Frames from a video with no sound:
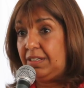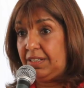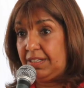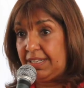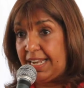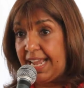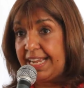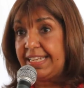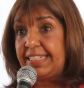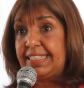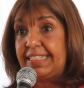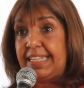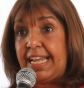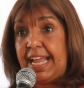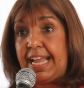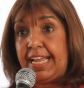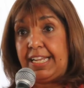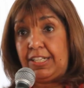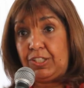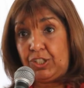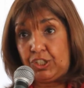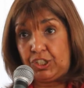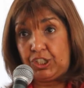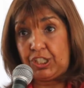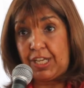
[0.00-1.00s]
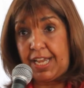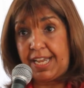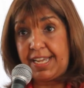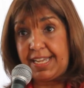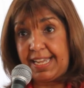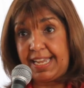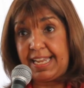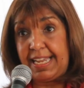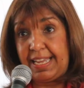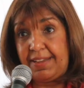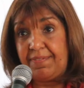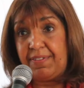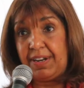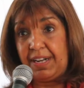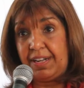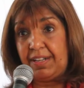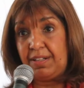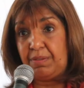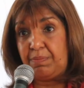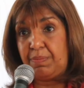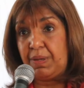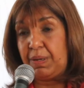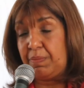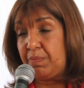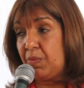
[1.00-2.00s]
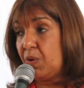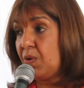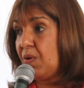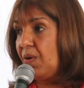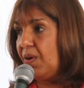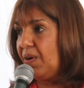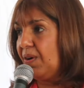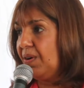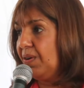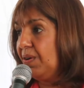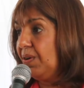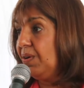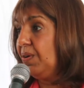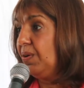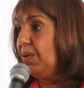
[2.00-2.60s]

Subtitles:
Next day, it's shaking even a little bit more.